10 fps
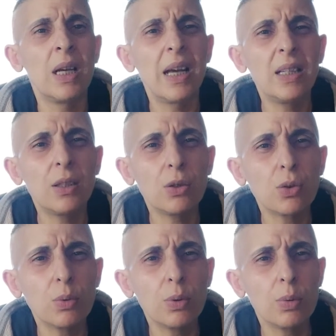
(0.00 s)
And he goes,
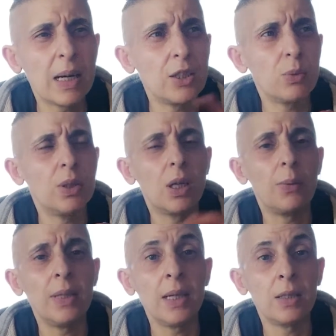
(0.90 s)
well, why do you want to go in
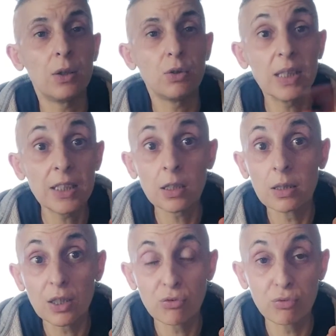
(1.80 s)
there? And I goes, listen,
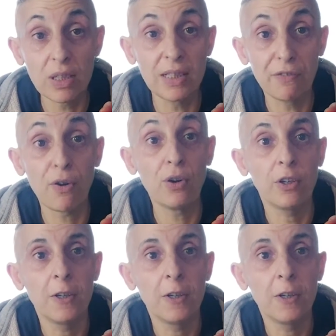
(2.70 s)
it's really fun.